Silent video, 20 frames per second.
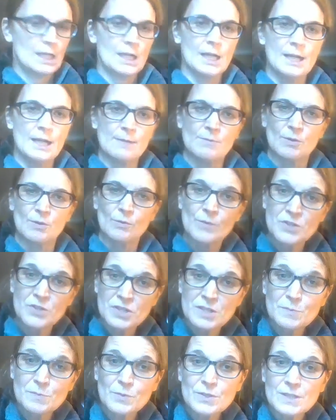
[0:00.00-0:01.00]
I am the
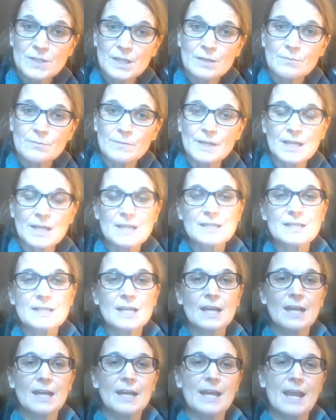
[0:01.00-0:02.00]
richest person because
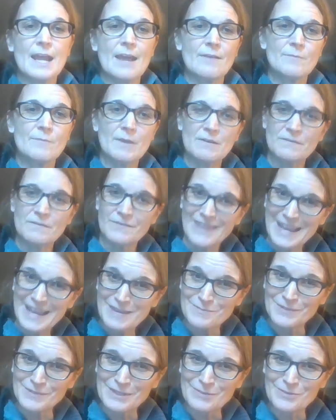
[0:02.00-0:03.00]
I have my
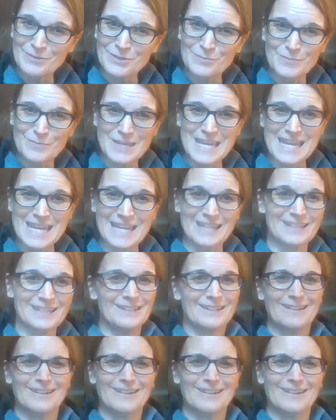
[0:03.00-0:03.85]
family with me.